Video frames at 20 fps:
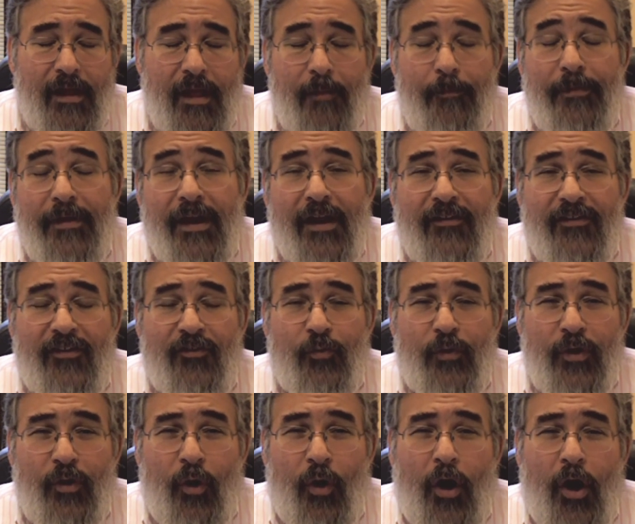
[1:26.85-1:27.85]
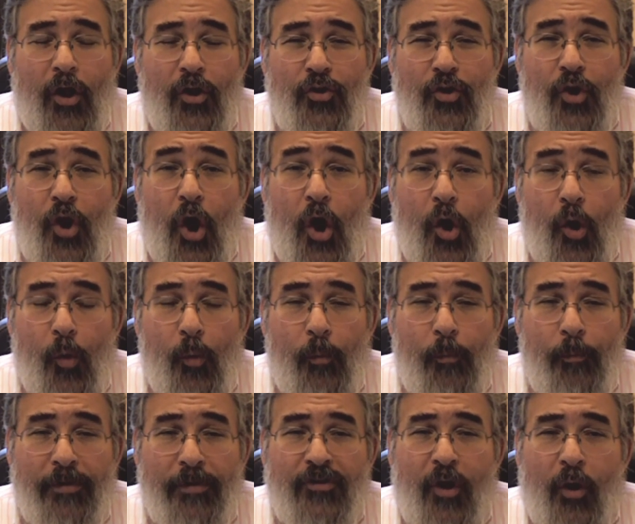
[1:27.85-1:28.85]
Because as we all know,
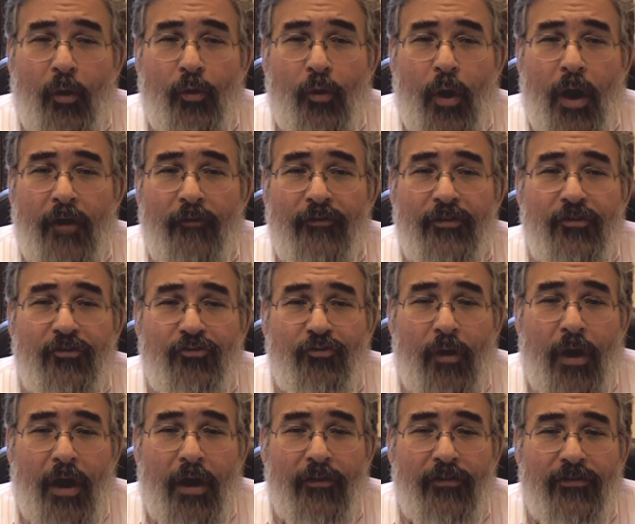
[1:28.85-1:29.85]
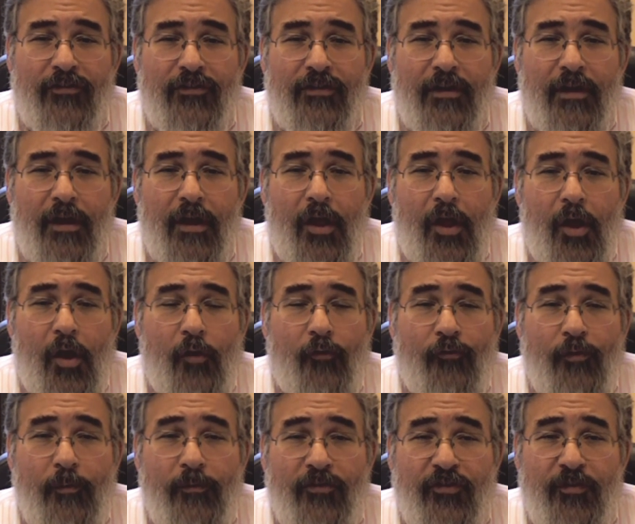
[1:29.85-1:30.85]
but don't often trust,
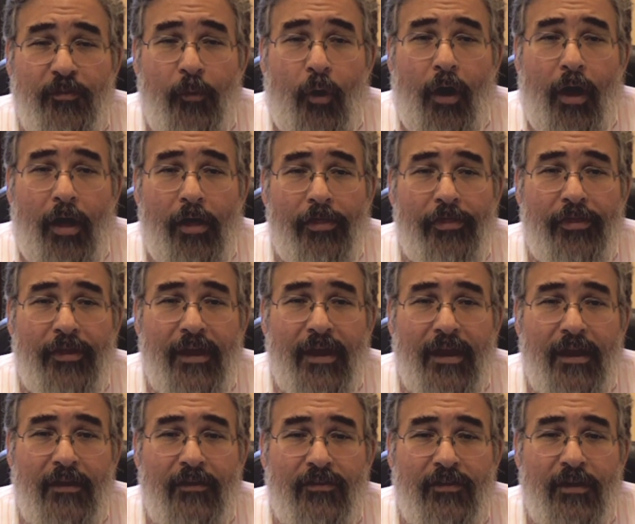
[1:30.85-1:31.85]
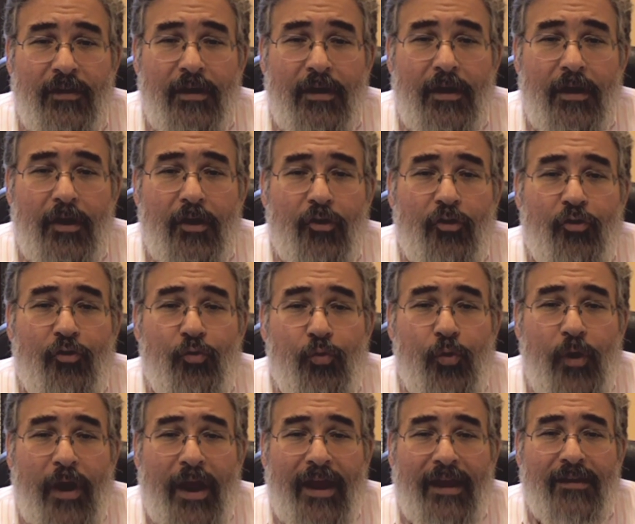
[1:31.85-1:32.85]
from small things,
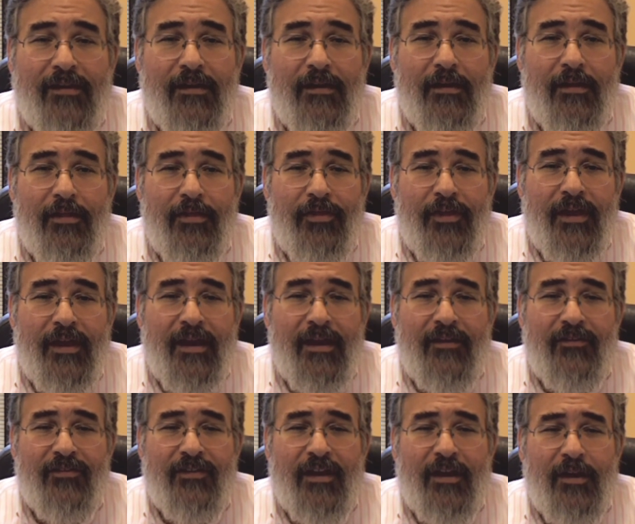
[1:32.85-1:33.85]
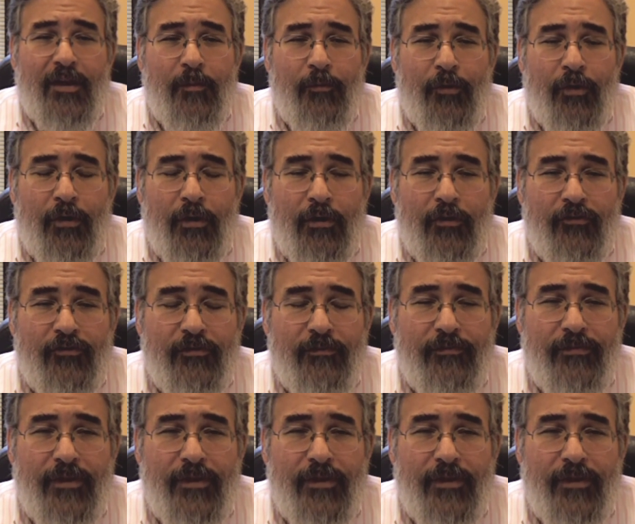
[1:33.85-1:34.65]
great things can emerge.